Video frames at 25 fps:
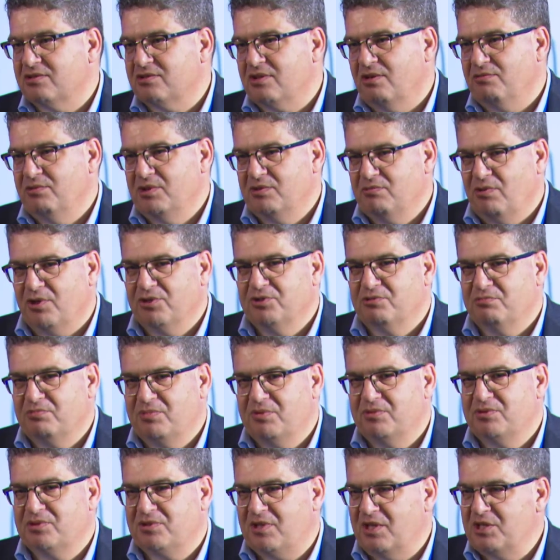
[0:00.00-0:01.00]
So we want to
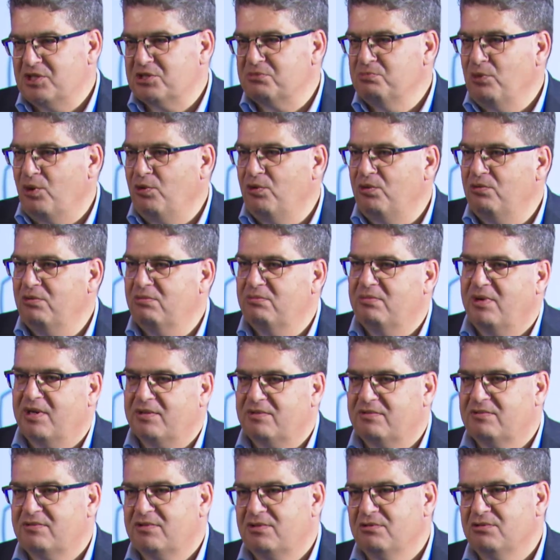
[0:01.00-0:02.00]
stay small,
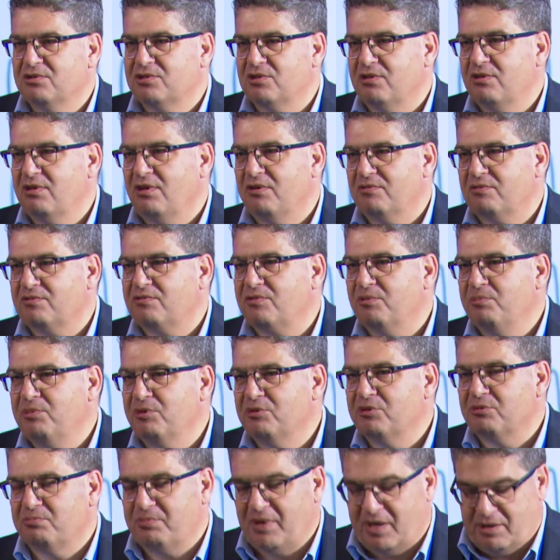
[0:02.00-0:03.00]
but use a lot of
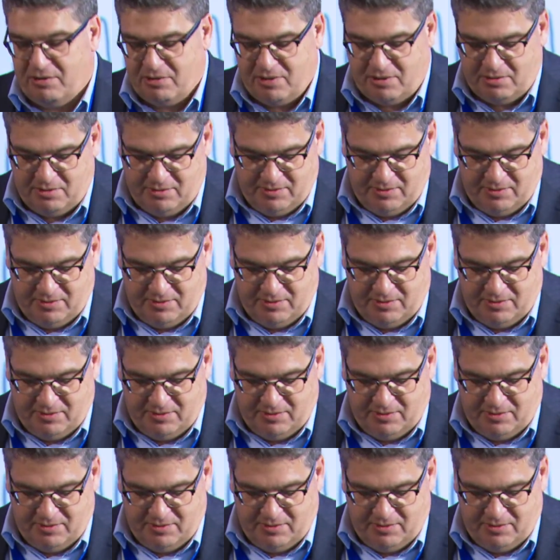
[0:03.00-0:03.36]
computer power.